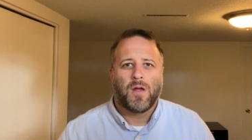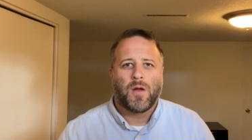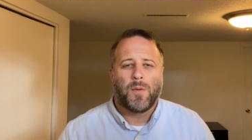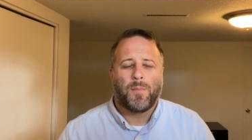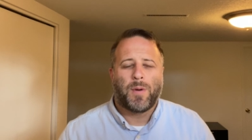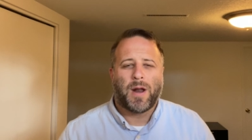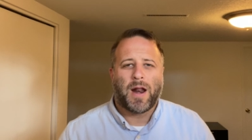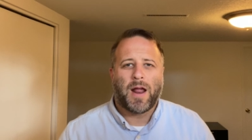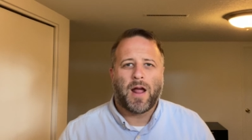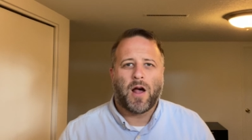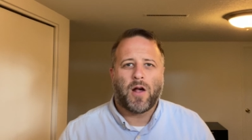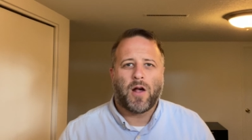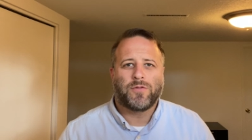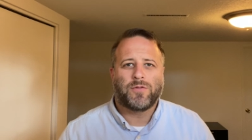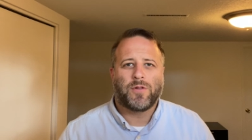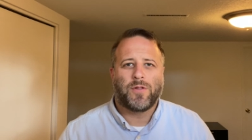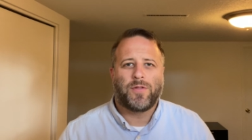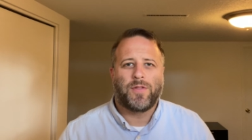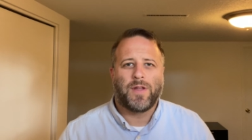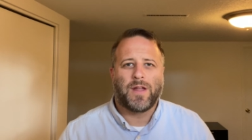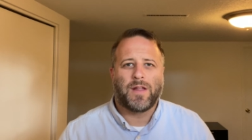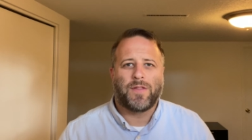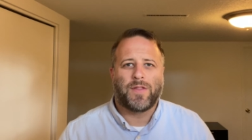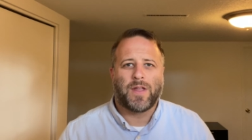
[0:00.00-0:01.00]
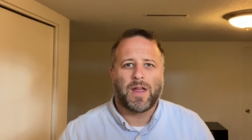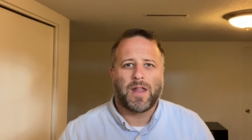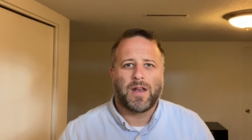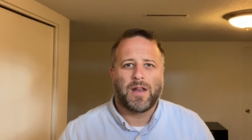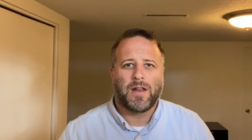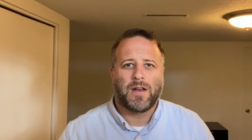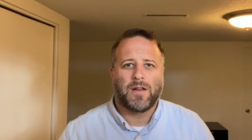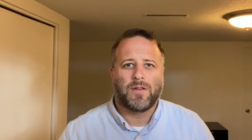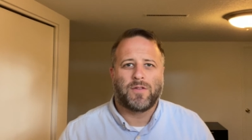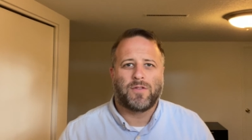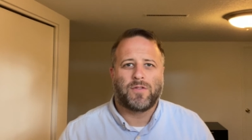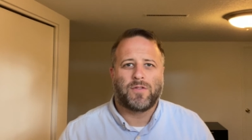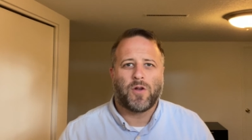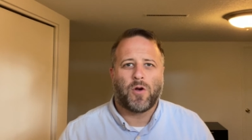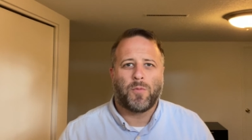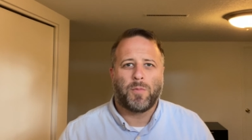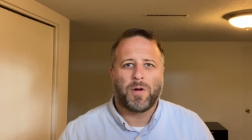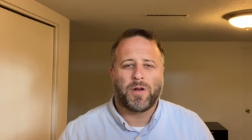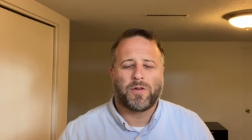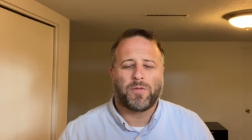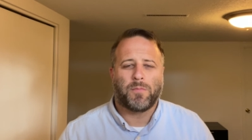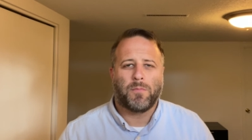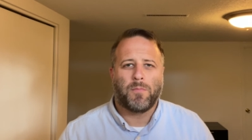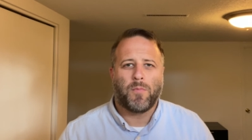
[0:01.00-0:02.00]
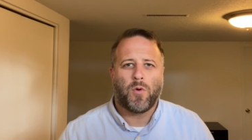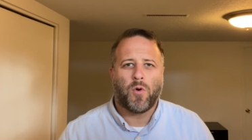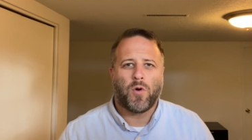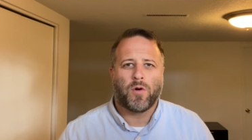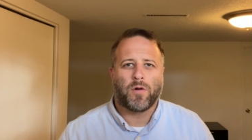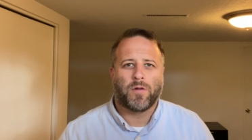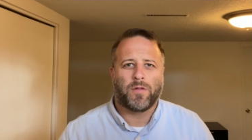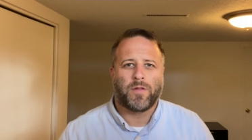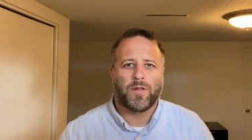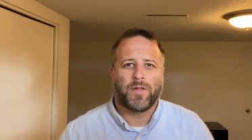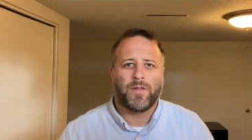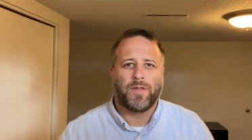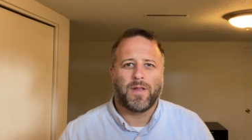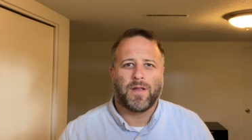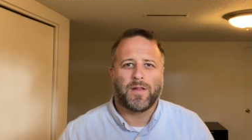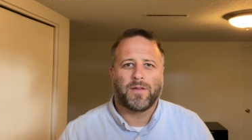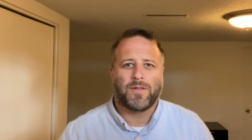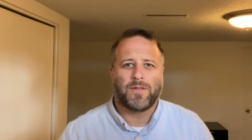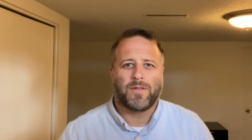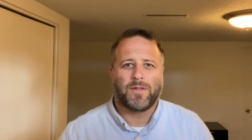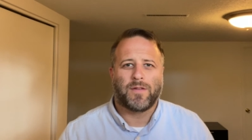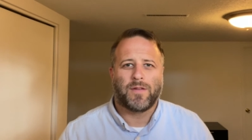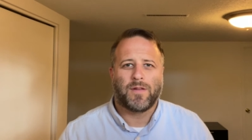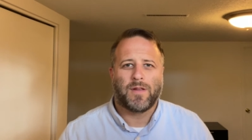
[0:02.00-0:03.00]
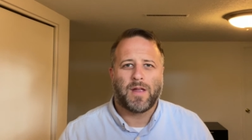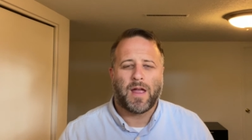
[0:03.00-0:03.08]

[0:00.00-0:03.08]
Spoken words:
But I also think that it is so much more than this,